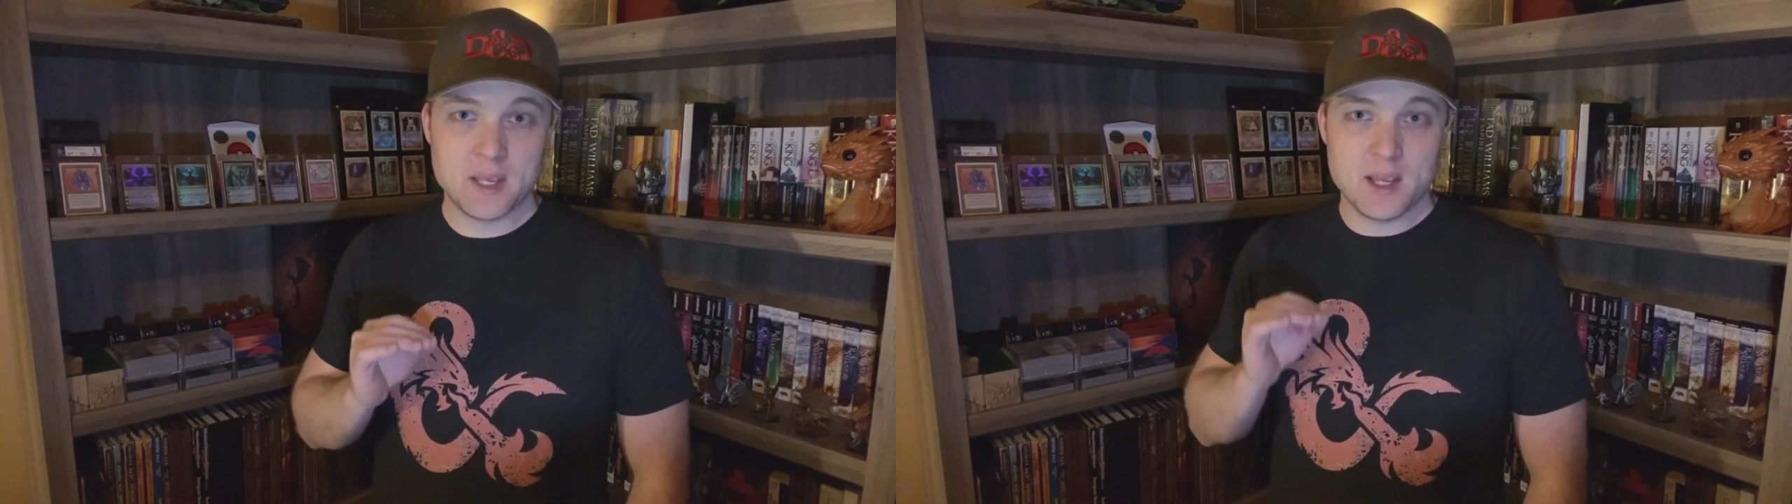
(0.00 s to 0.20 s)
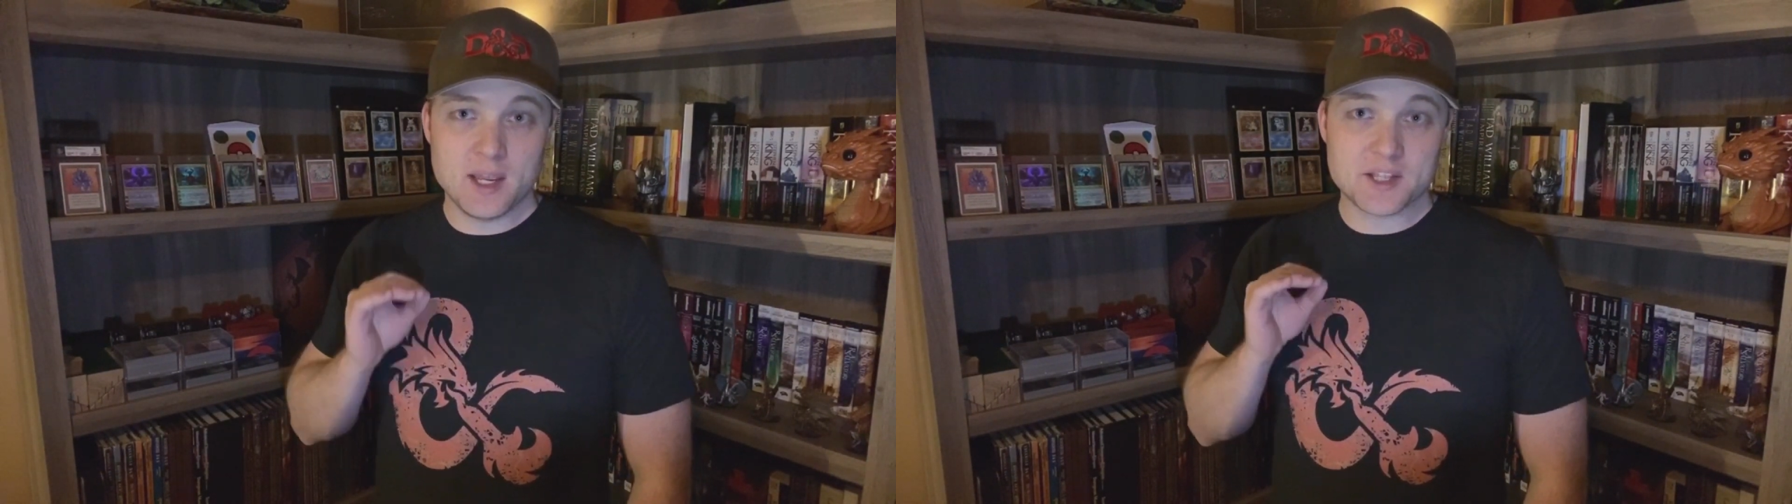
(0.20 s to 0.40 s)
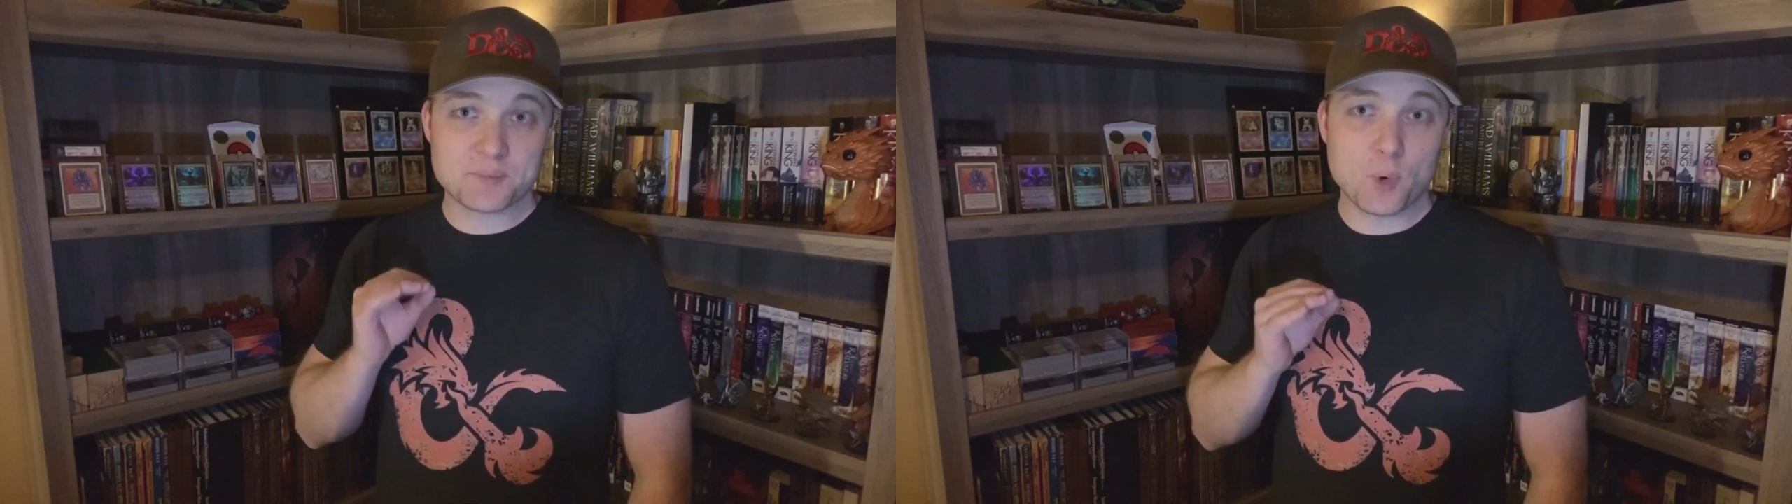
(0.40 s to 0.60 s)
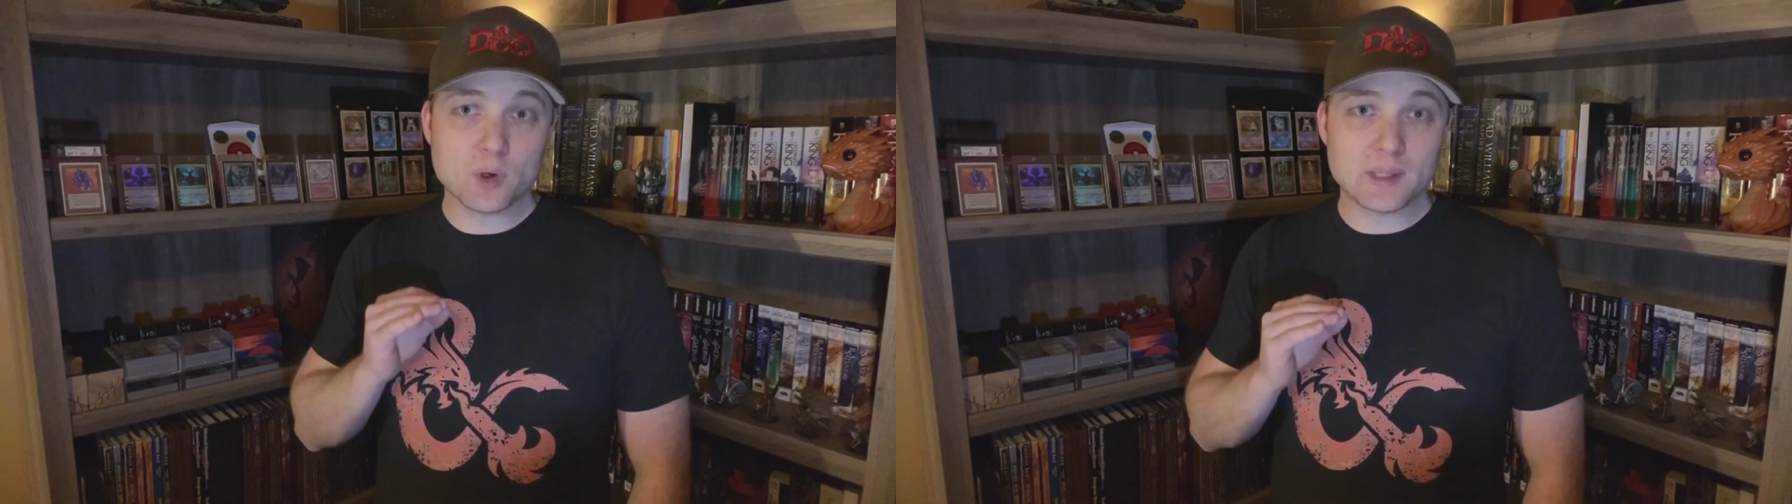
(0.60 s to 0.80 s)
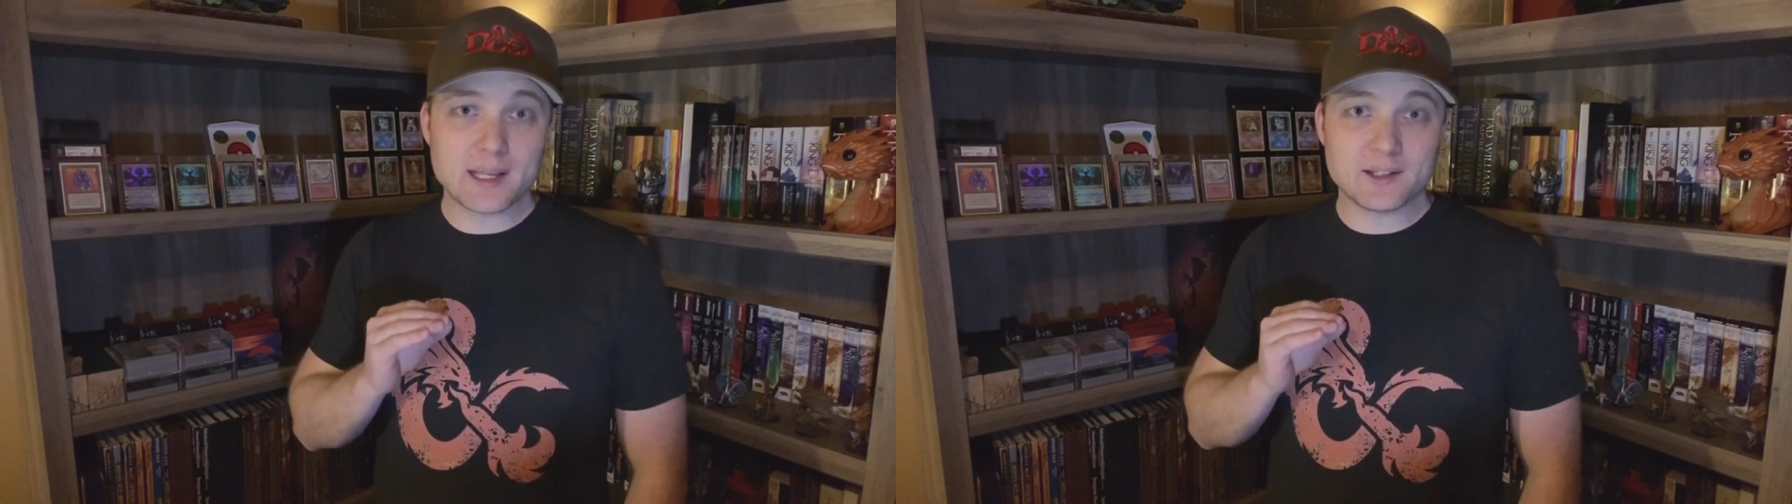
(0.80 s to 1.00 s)
It's
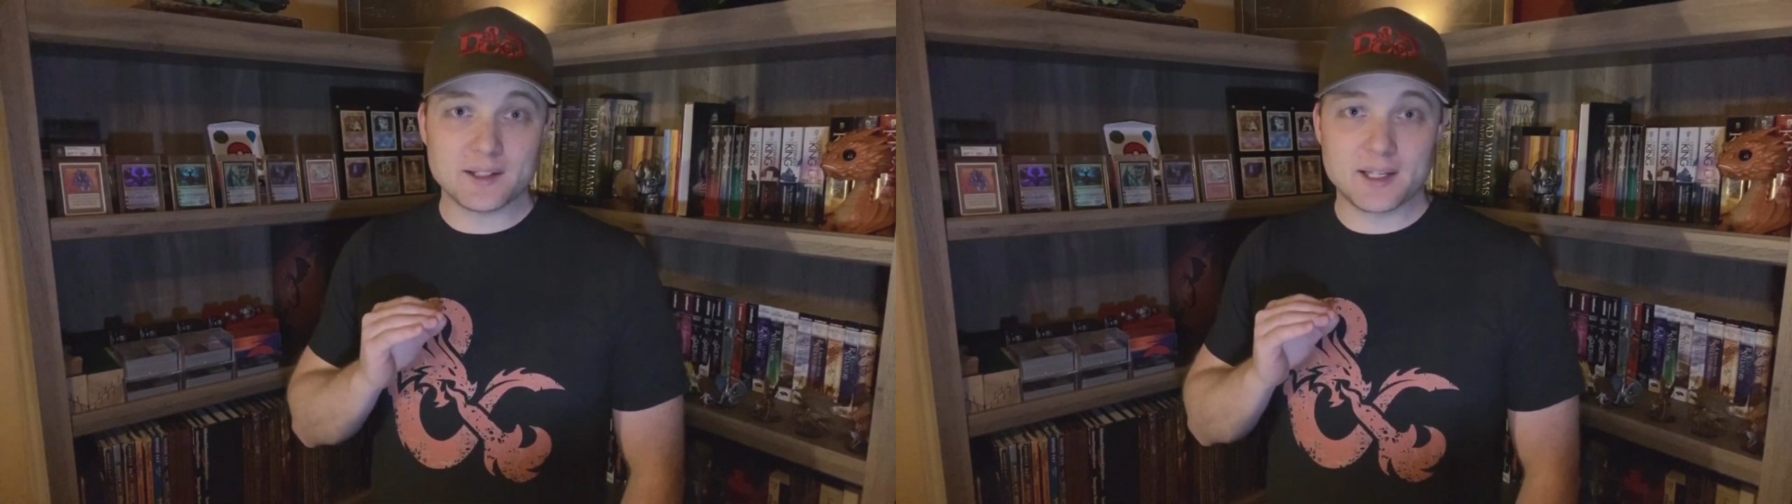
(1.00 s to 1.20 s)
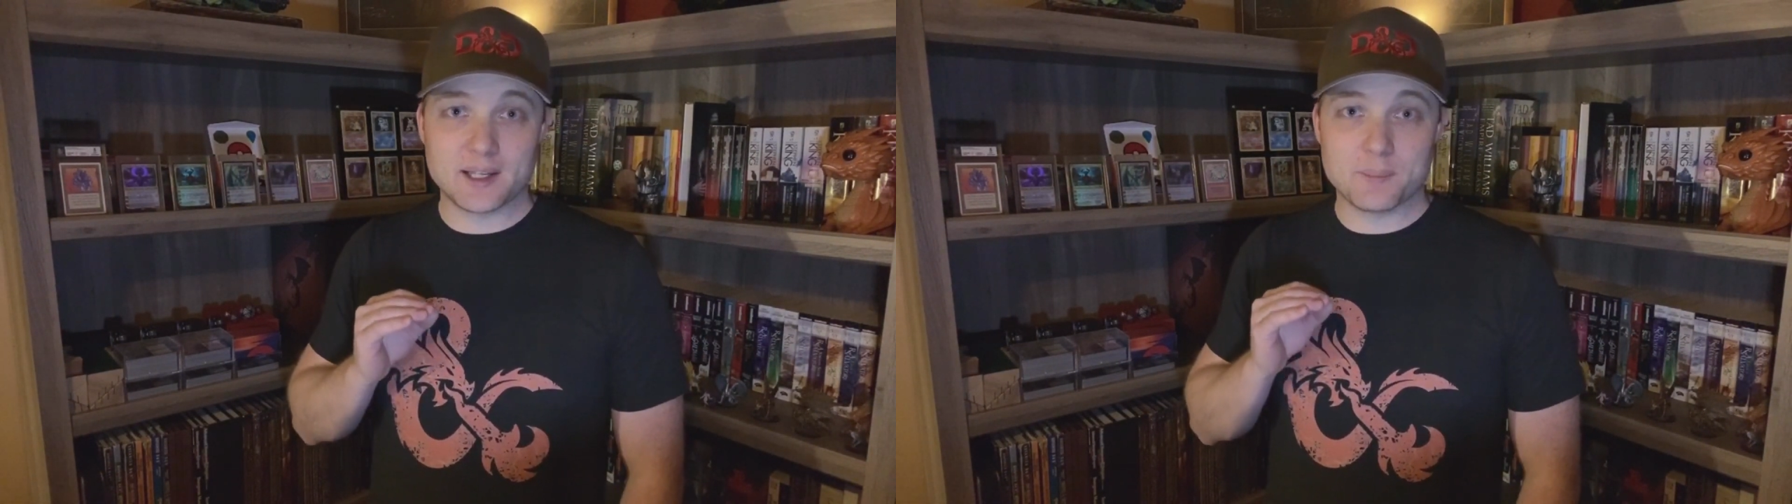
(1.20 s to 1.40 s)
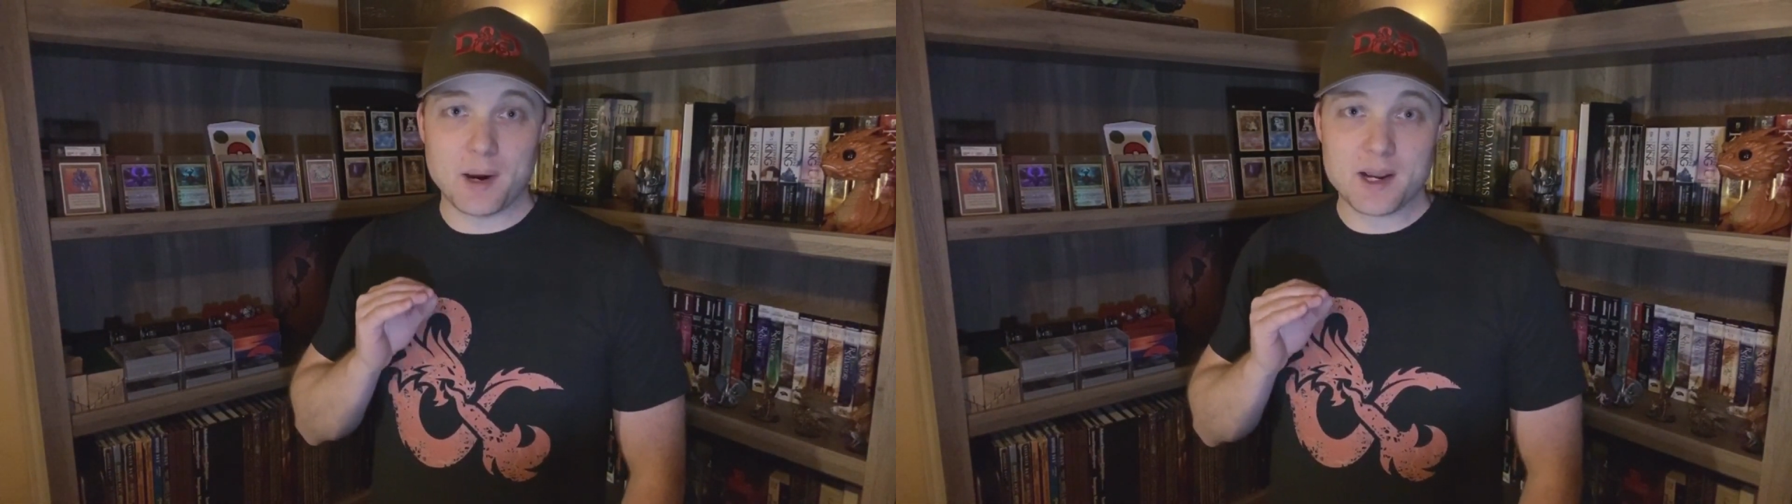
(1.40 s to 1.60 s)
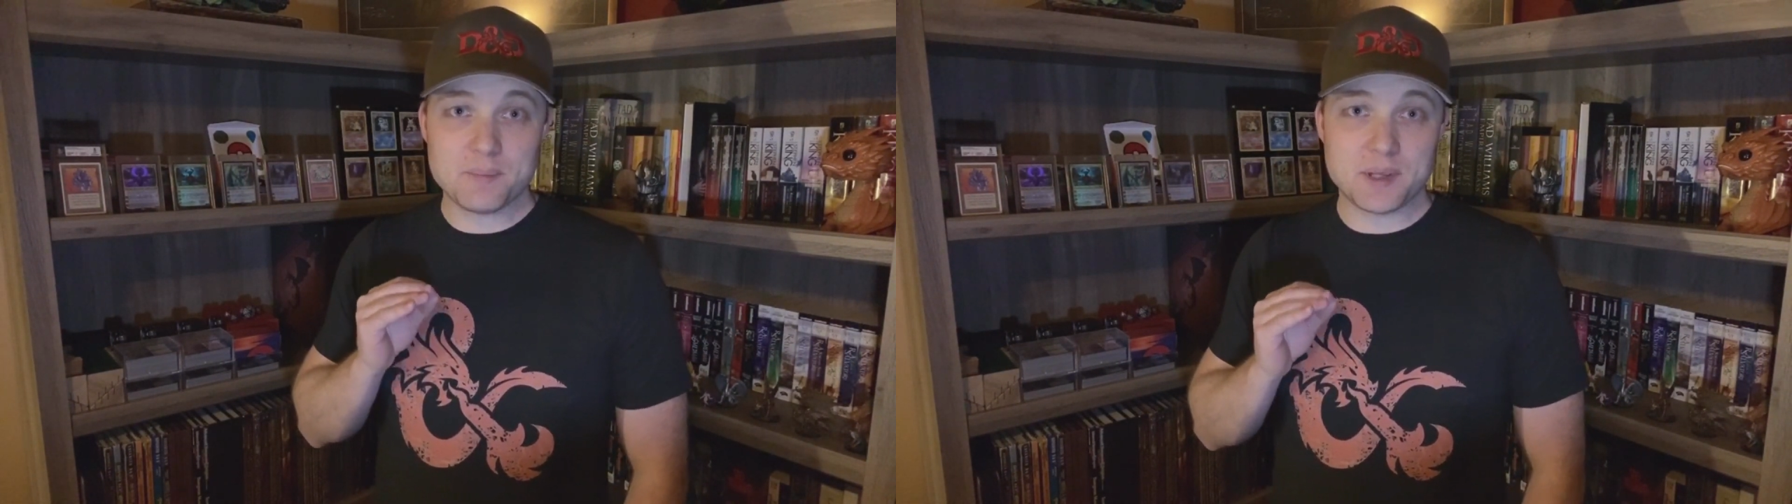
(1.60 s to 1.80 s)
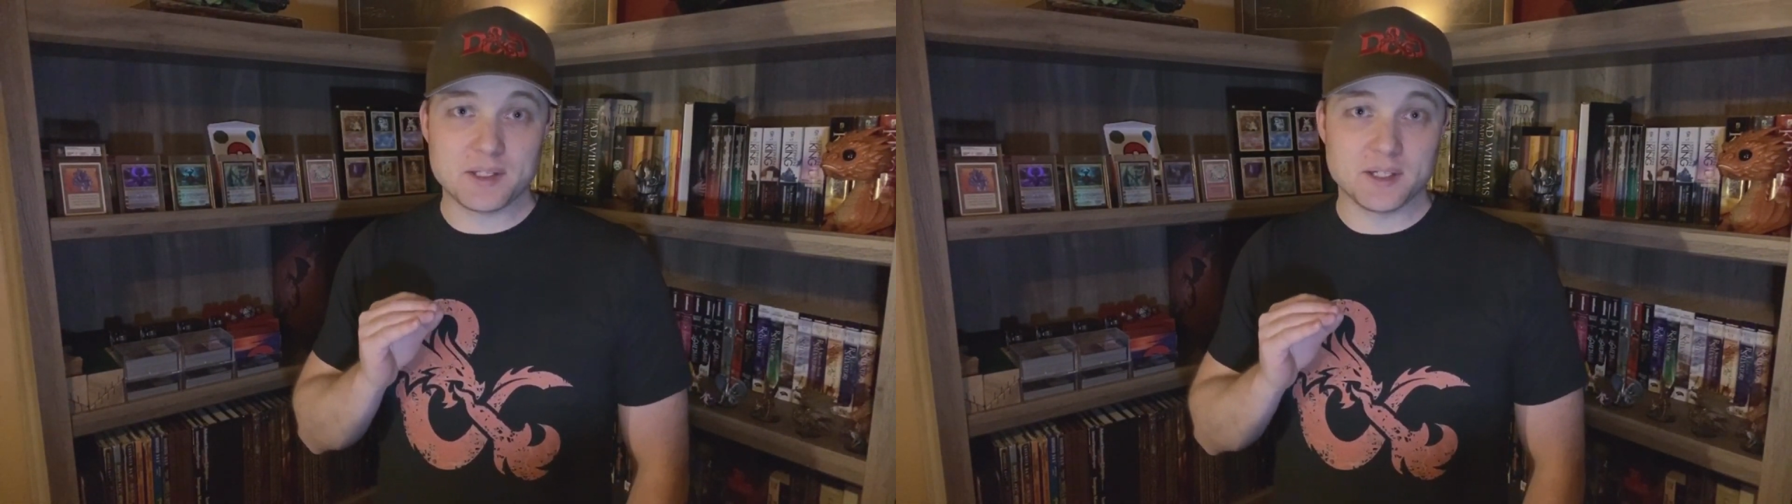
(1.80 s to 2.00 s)
more likely, in my
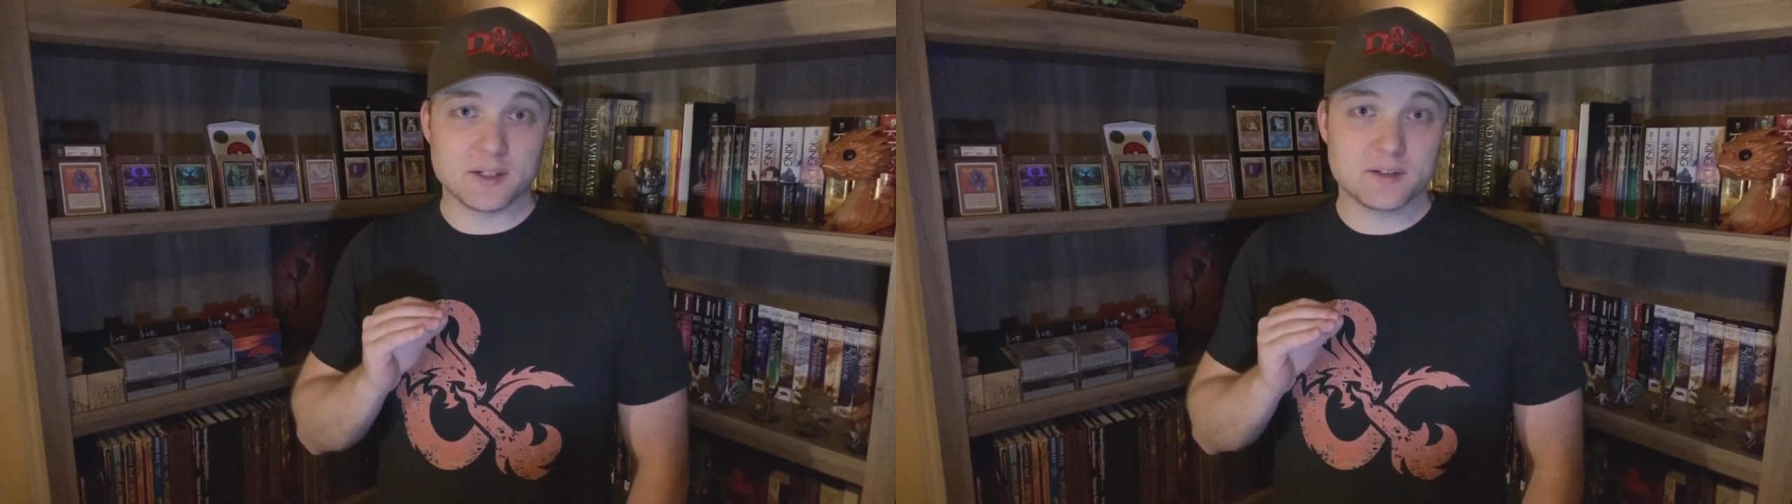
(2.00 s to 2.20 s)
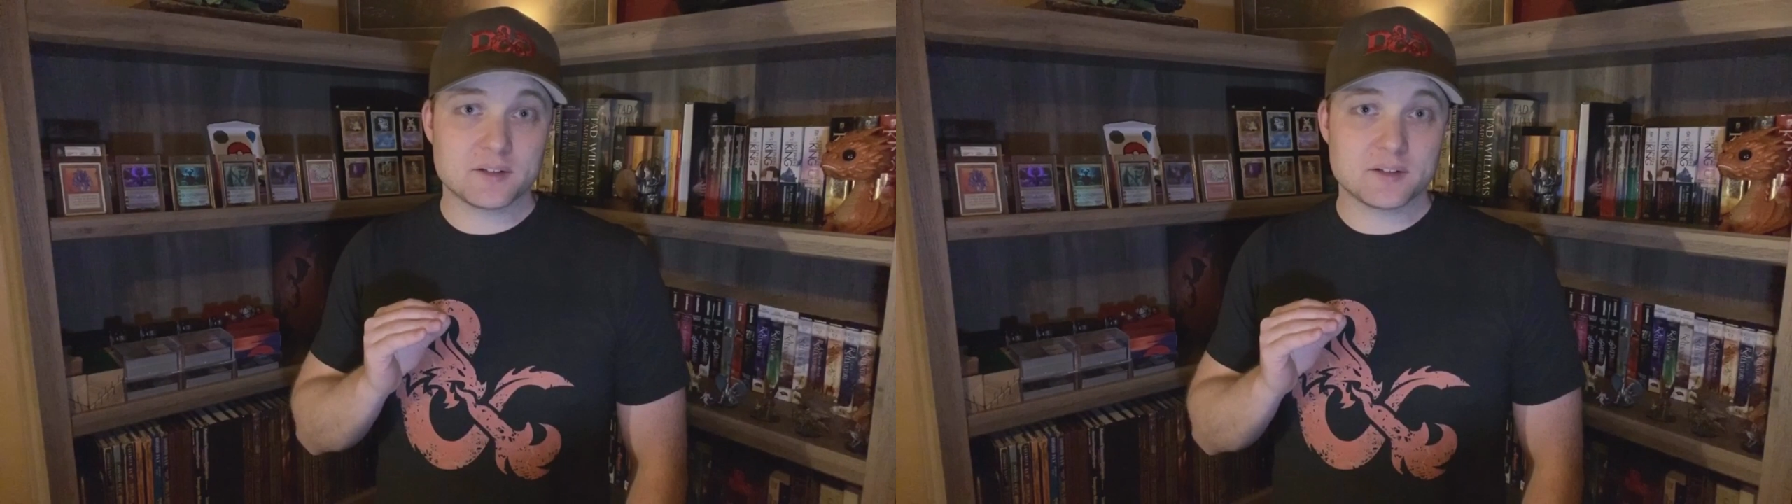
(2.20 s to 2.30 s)
opinion,